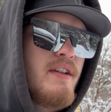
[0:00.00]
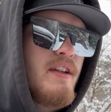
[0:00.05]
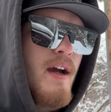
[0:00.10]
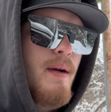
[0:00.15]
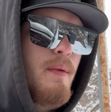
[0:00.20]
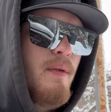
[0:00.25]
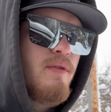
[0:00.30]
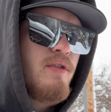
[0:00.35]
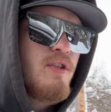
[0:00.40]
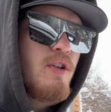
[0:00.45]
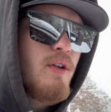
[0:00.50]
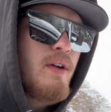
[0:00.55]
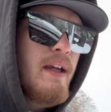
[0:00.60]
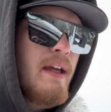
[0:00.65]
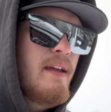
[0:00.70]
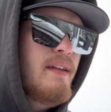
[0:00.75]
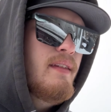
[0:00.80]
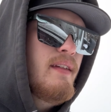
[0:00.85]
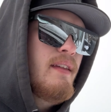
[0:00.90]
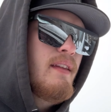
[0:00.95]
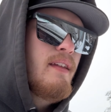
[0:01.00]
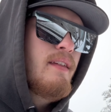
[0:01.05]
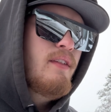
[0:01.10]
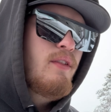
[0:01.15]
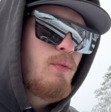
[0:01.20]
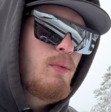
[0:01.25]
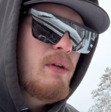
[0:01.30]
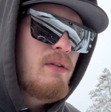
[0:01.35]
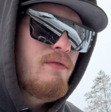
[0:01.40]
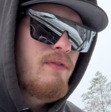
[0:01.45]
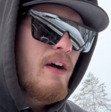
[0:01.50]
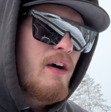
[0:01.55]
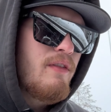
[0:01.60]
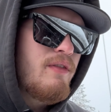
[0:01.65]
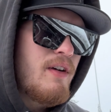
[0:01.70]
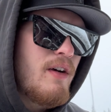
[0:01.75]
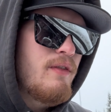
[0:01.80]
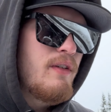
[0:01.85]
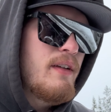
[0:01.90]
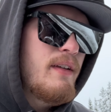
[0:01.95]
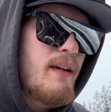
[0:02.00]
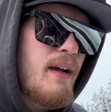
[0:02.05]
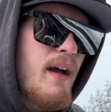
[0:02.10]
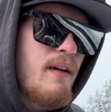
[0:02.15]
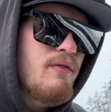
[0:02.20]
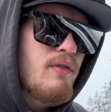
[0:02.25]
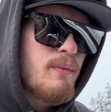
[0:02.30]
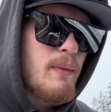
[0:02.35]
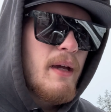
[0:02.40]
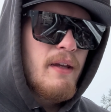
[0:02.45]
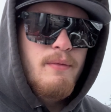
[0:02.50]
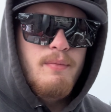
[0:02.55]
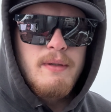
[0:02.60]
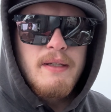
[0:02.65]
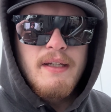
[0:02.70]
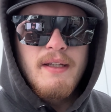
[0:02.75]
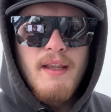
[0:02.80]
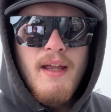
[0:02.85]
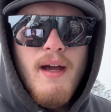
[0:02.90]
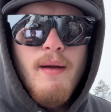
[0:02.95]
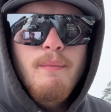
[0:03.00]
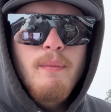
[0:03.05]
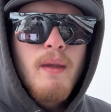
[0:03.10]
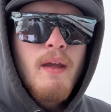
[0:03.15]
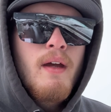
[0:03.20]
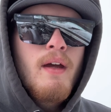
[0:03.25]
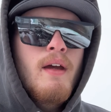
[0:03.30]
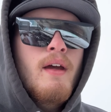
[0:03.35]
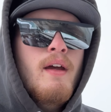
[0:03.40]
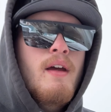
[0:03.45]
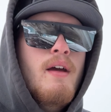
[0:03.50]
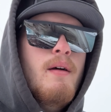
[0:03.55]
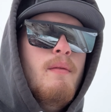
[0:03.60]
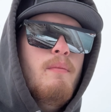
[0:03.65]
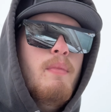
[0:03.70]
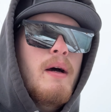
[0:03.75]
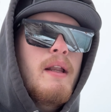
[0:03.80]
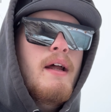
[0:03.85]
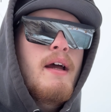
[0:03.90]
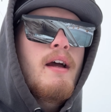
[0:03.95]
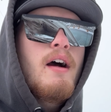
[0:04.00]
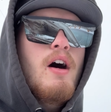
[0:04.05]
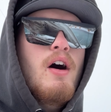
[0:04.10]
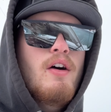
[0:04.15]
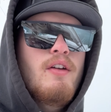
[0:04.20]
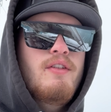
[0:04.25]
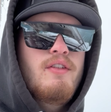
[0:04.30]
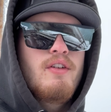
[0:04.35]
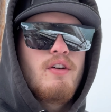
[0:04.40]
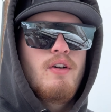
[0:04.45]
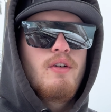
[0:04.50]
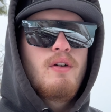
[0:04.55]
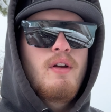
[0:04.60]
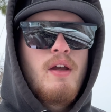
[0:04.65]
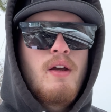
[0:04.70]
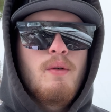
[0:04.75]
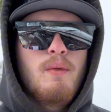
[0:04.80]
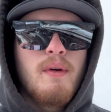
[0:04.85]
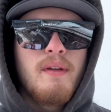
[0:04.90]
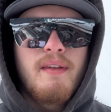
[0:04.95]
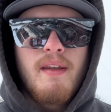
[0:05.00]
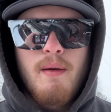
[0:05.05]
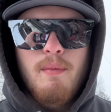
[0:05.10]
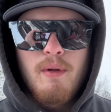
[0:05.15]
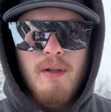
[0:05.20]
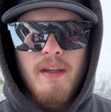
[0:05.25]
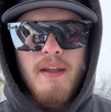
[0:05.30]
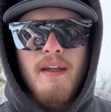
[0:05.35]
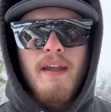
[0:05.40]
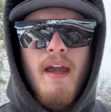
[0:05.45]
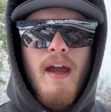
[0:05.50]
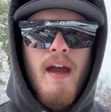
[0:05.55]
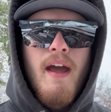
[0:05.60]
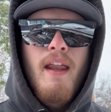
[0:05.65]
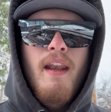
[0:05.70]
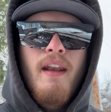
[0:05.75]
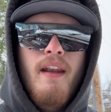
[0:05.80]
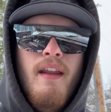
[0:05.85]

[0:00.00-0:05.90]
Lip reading: job of showcasing the sweet valve covers I got from SPE Lab, but I also was able to get